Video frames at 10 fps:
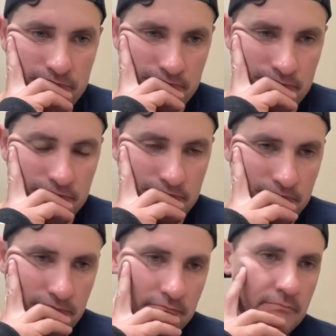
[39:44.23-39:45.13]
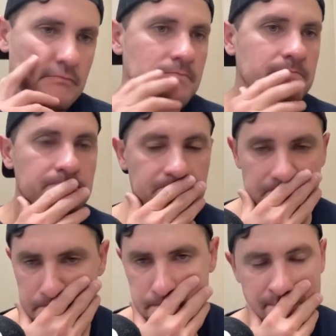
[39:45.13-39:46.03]

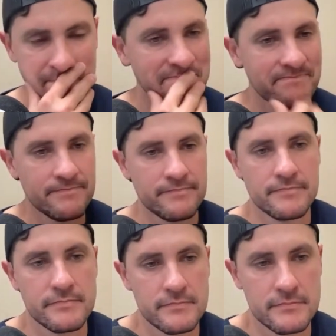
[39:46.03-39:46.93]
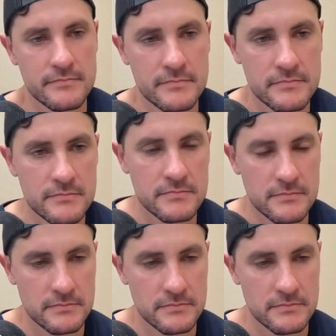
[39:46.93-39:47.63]
No words are spoken by the person on screen.